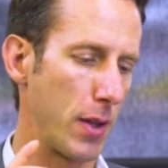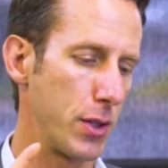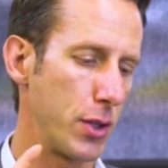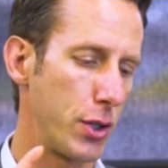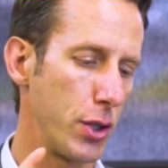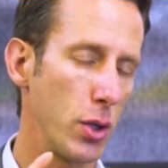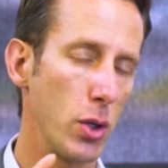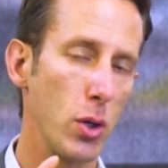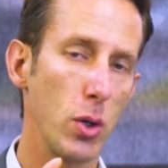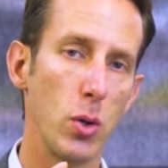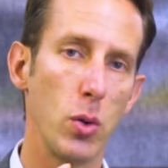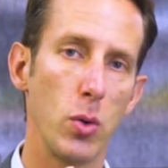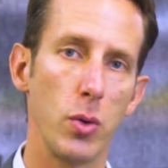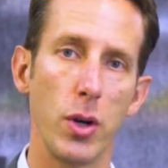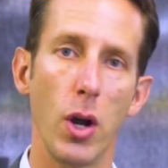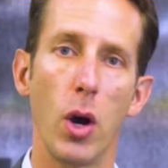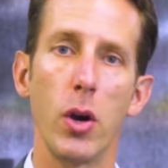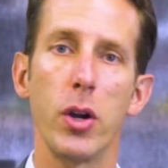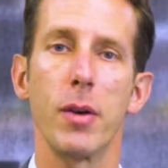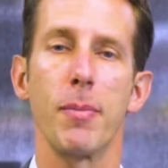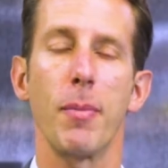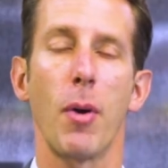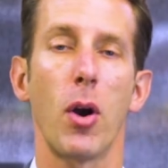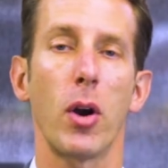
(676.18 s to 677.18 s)
do know
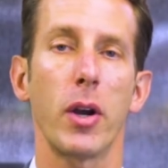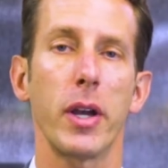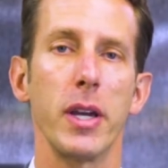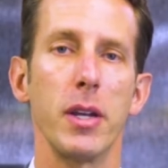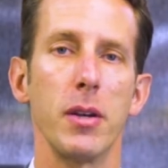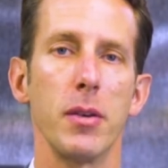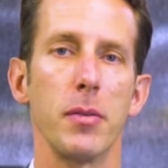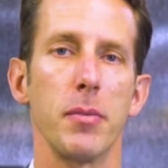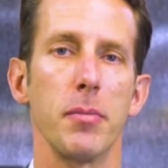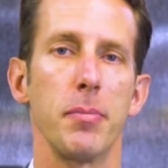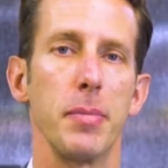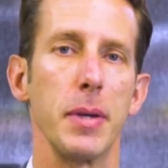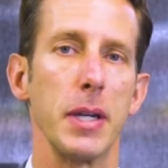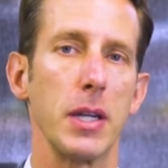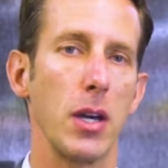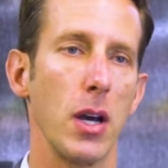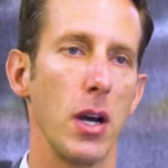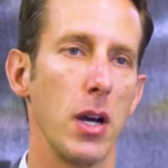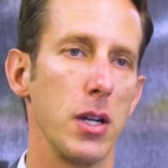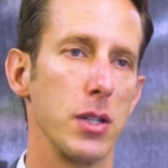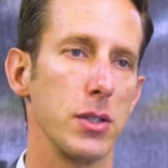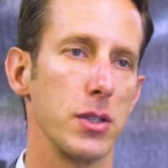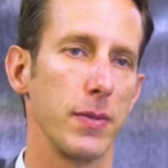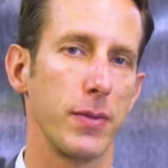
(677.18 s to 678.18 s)
your market
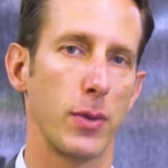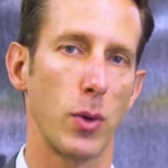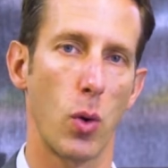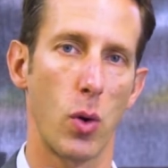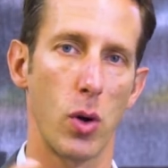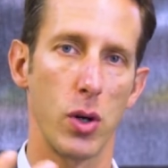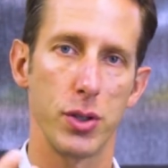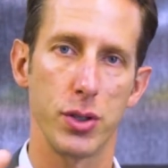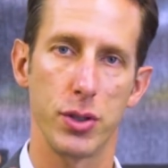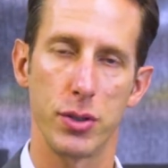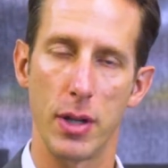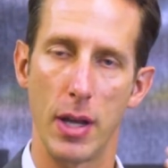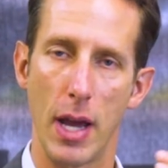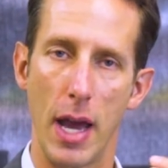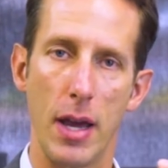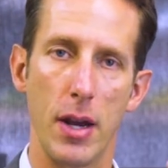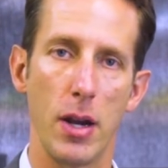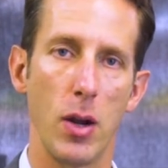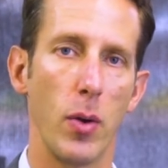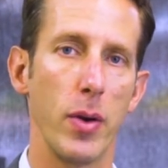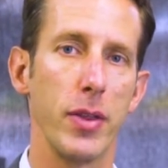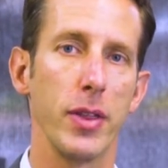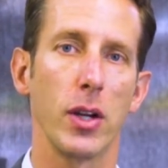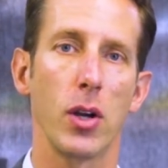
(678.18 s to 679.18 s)
because, of course,
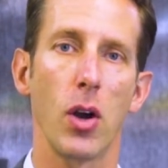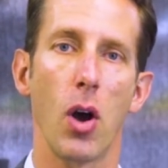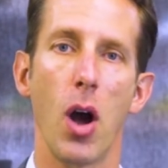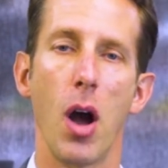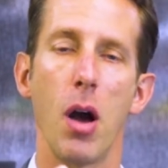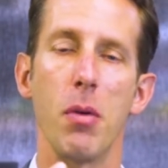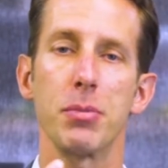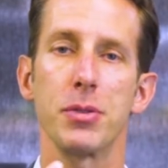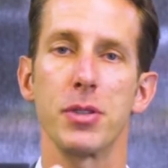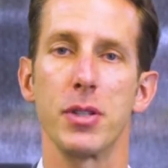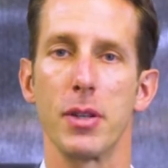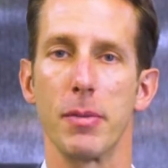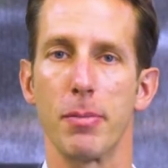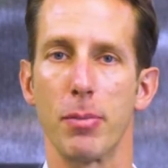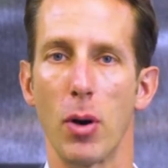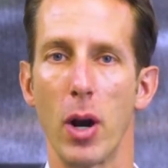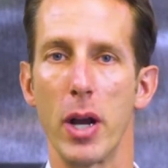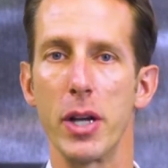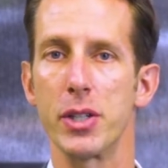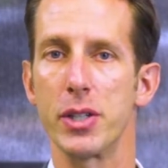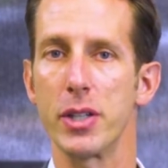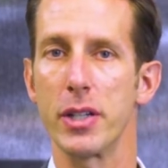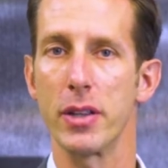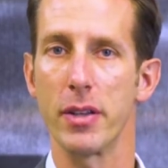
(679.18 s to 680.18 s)
knowing the comps and the
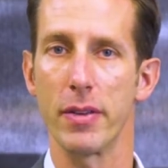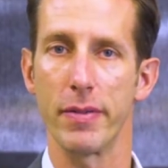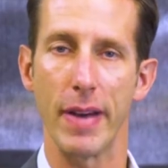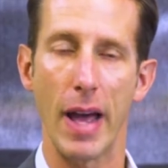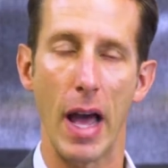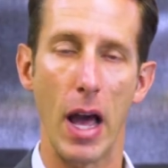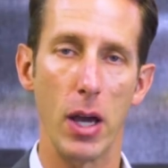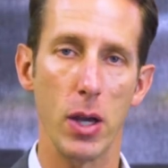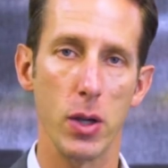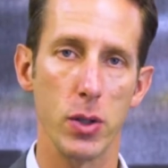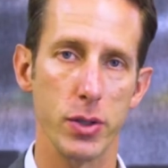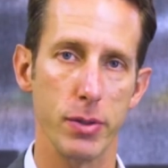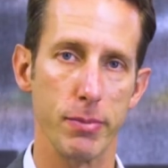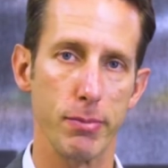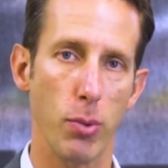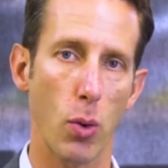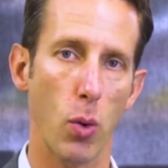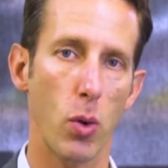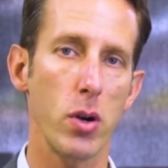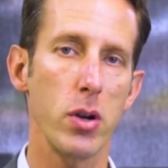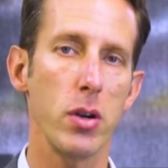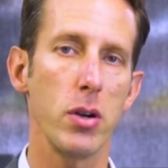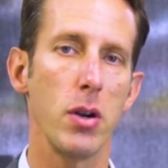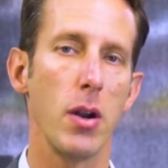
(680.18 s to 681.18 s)
pricing and the value is
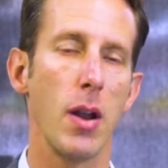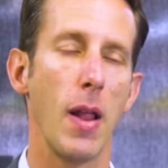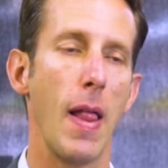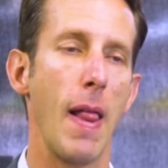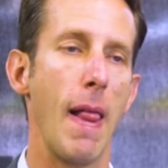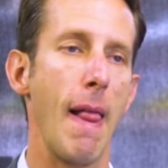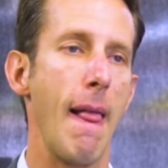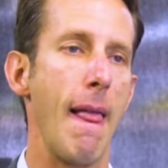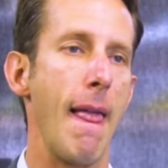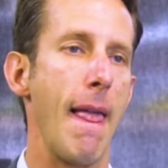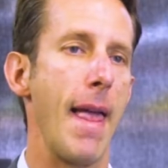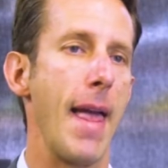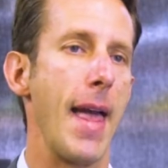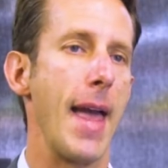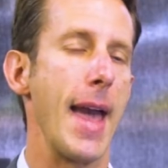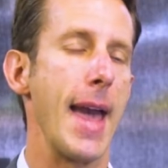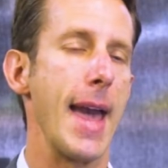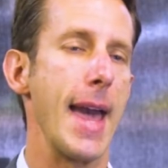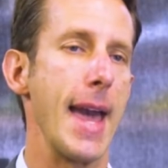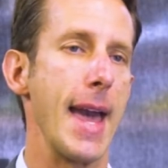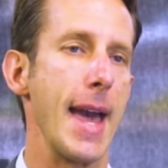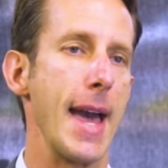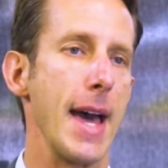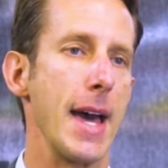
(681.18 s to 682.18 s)
important.
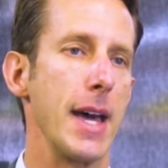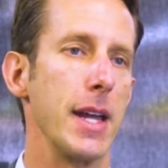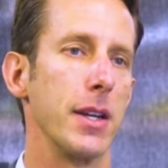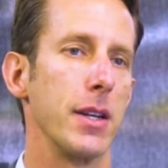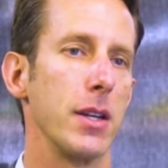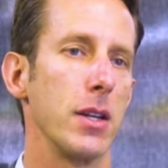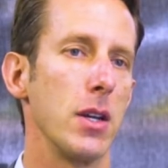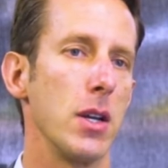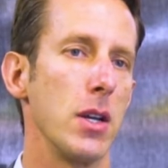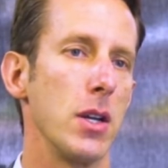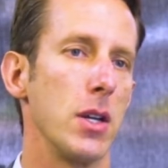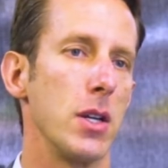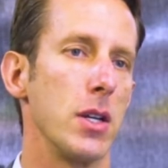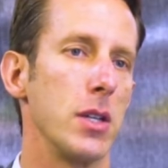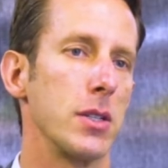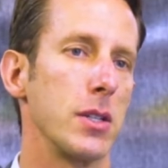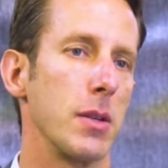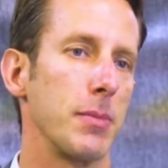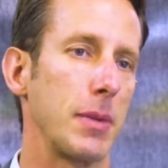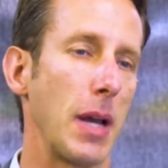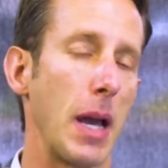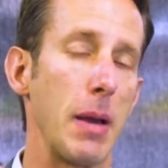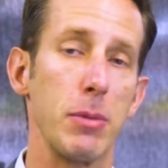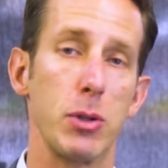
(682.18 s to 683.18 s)
And
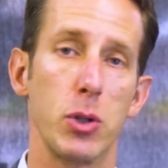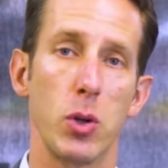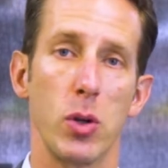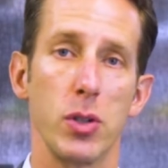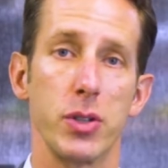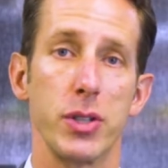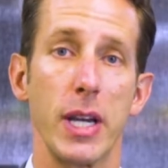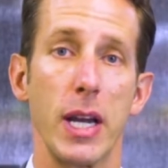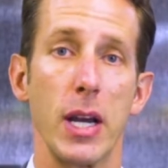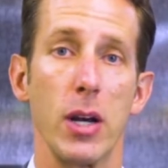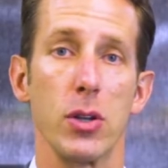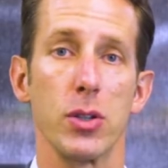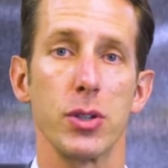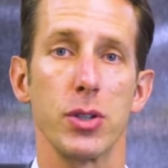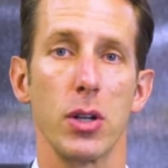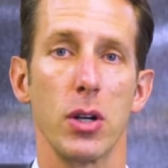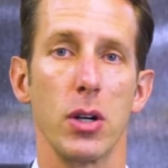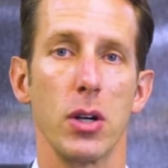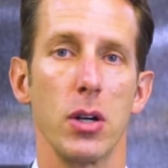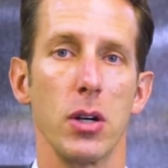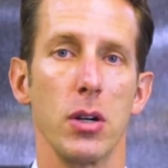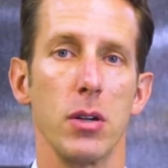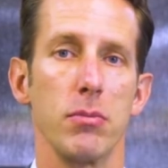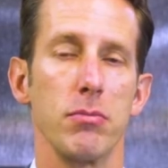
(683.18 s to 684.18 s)
sometimes short sales
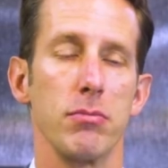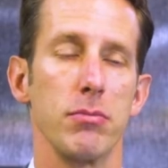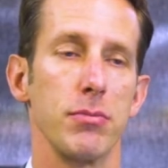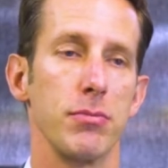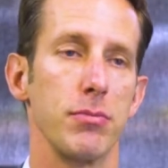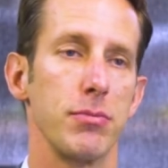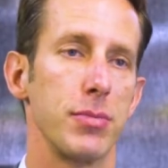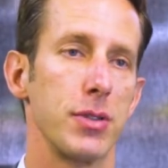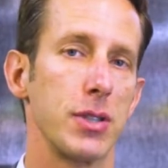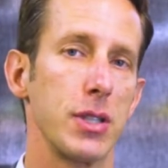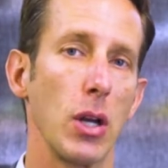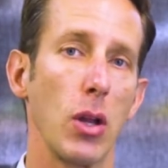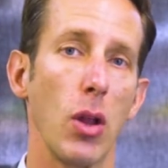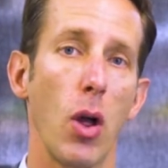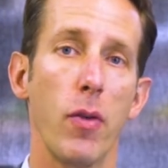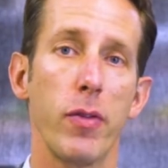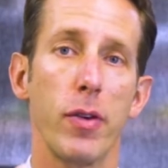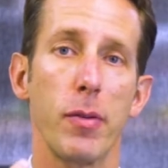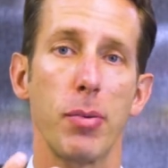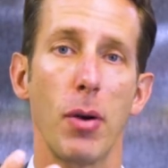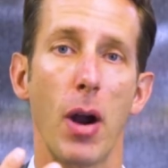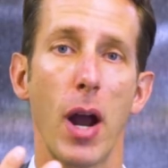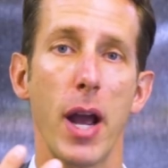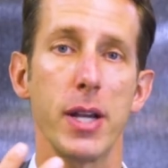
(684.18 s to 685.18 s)
are still
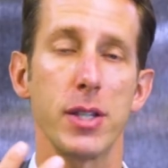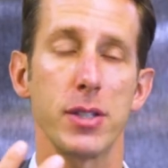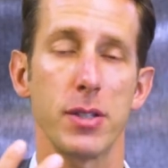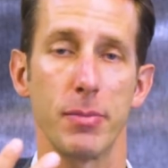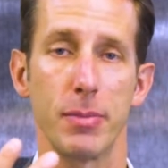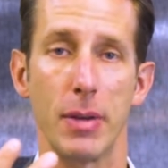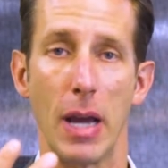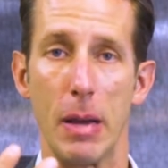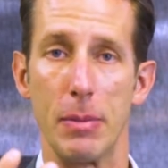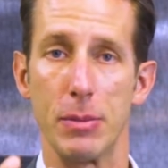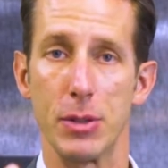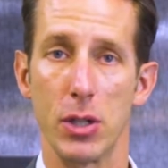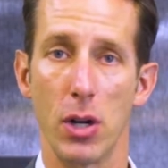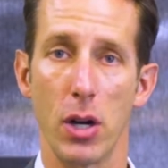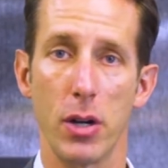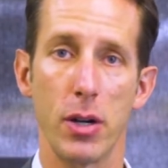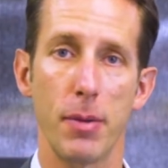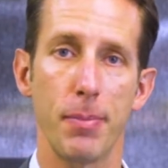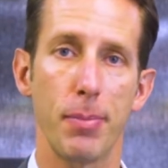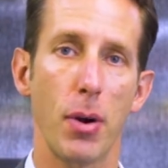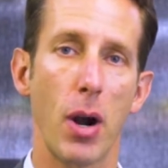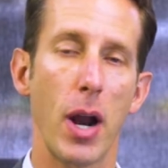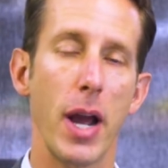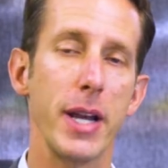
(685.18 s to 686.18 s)
overpriced, sometimes they're
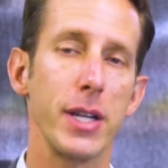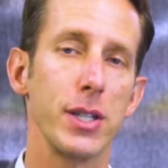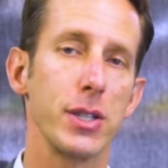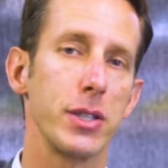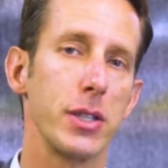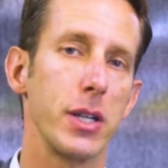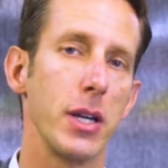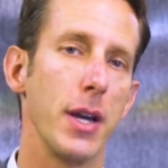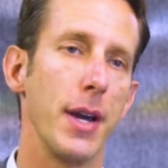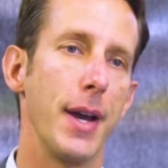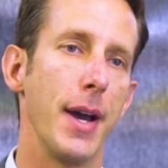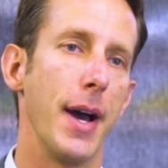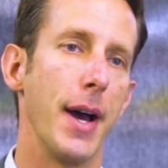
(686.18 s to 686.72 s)
underpriced.